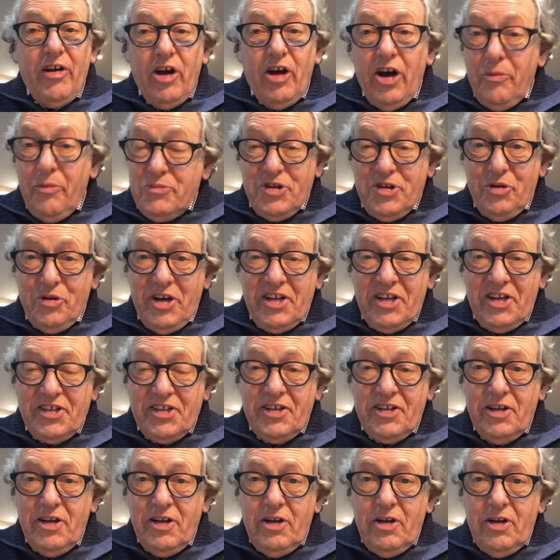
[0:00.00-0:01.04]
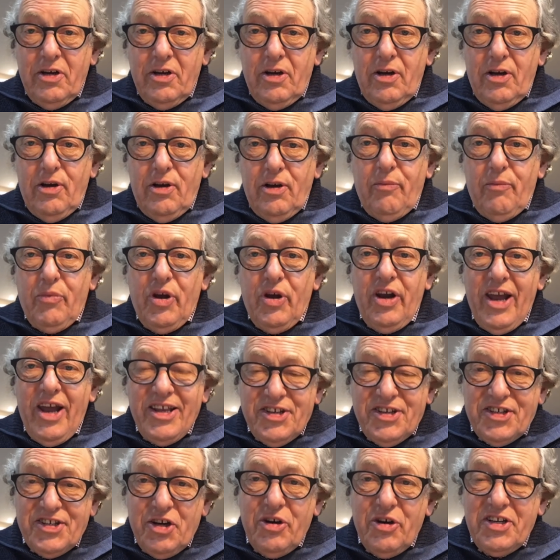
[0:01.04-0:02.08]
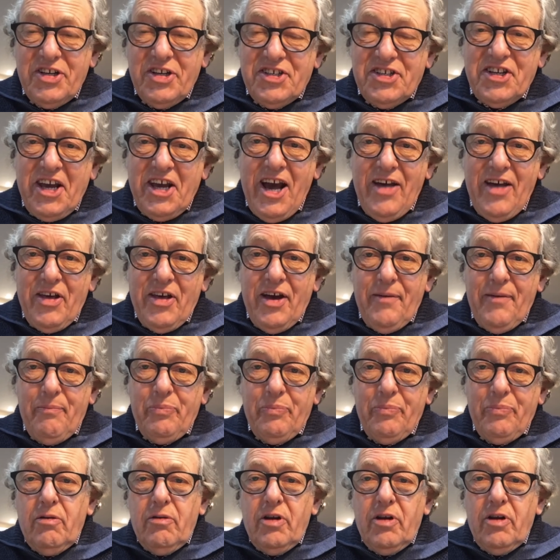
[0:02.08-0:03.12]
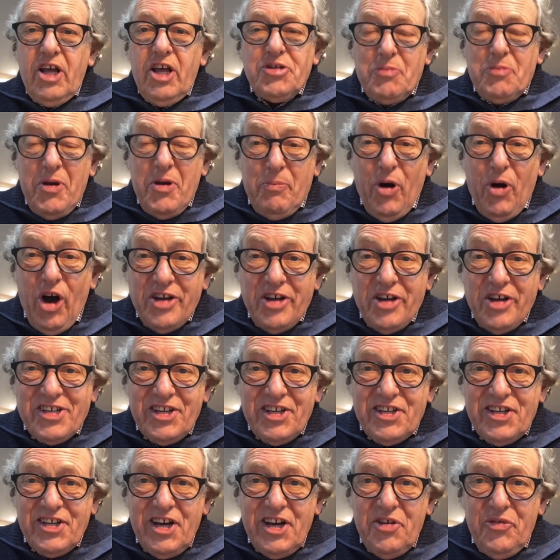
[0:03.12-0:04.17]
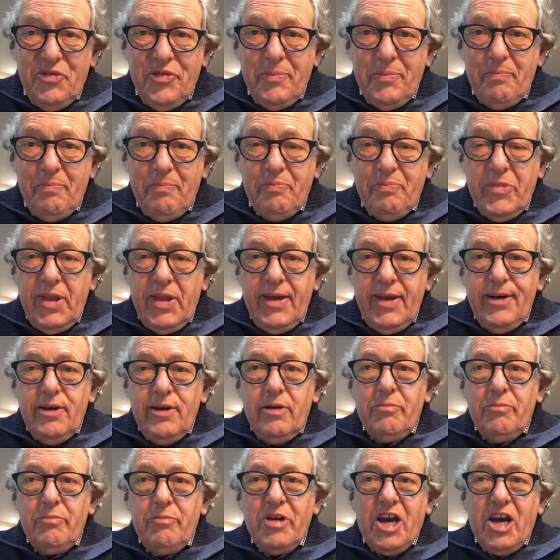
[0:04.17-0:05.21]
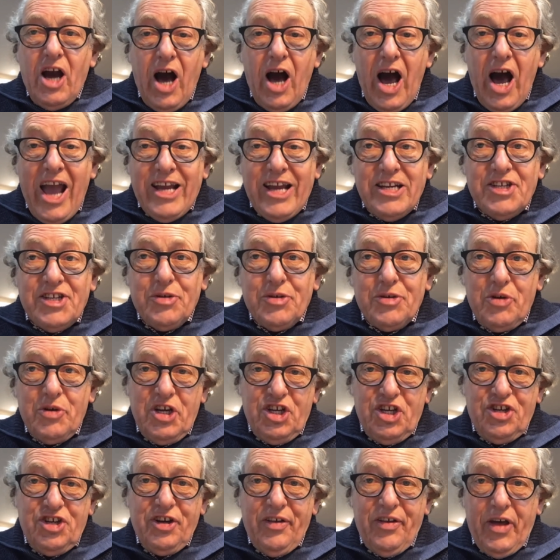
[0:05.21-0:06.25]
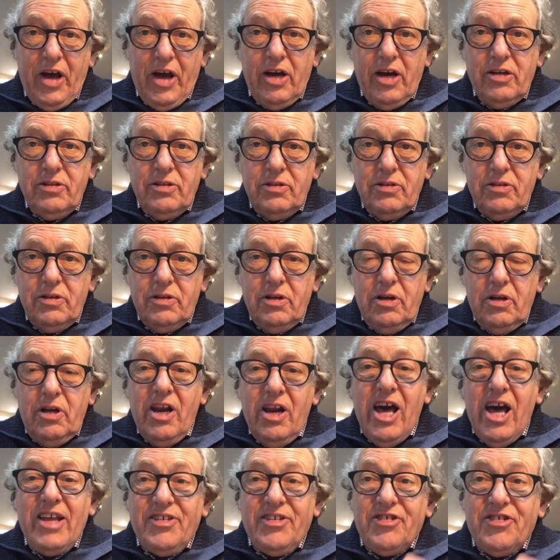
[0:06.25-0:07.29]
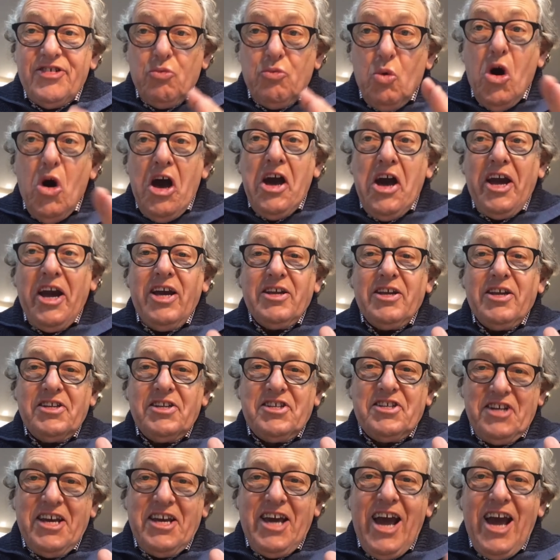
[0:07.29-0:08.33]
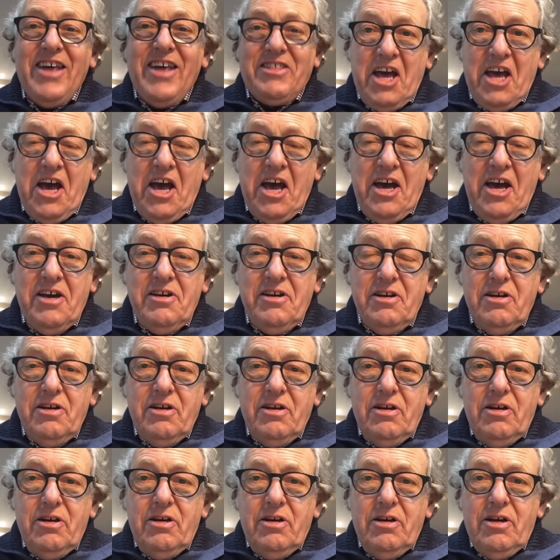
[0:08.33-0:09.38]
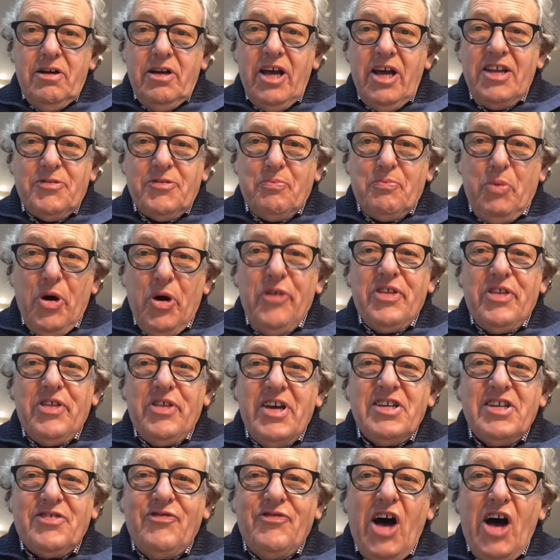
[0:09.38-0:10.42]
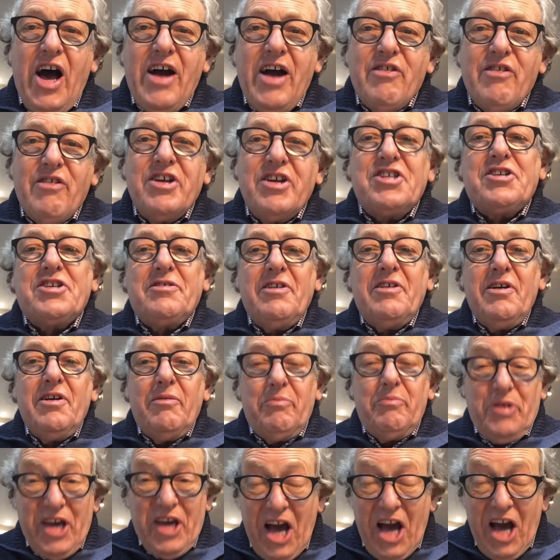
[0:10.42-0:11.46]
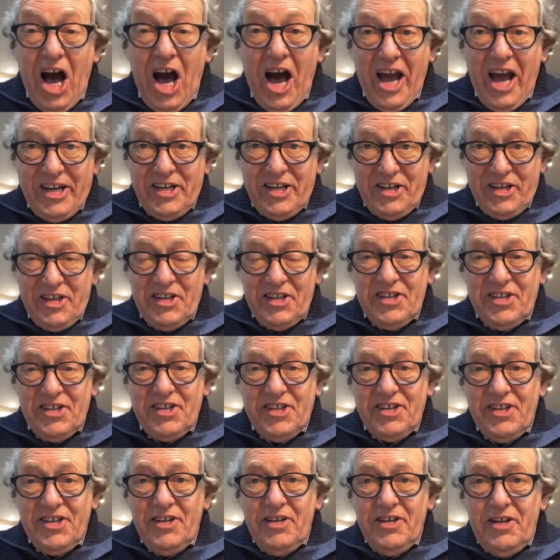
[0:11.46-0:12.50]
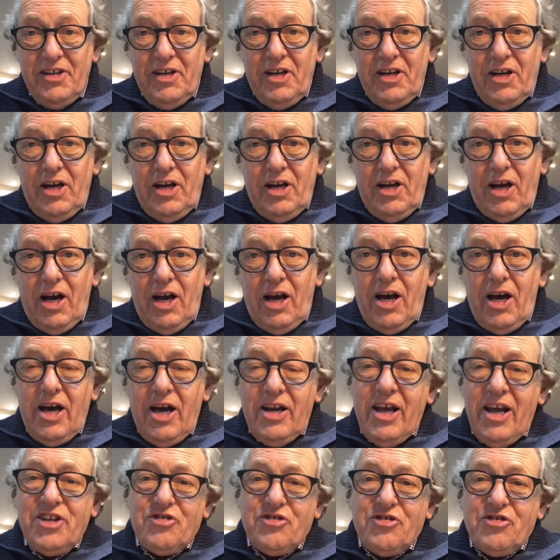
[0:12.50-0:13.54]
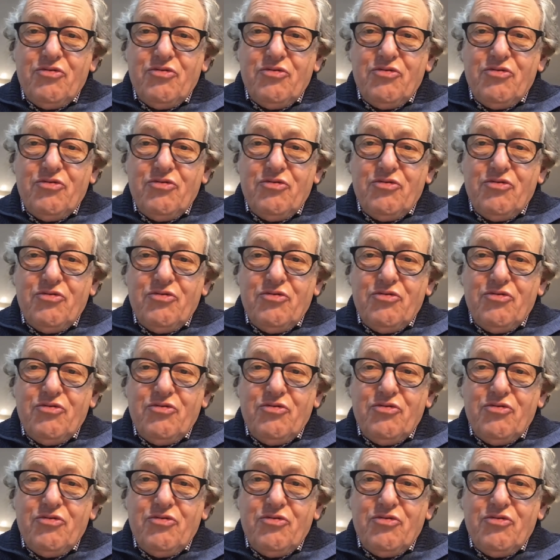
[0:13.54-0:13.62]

up to it. But let's do it together. Let's be positive, be kind to each other. Let's work together. Let's put this virus behind us, and let's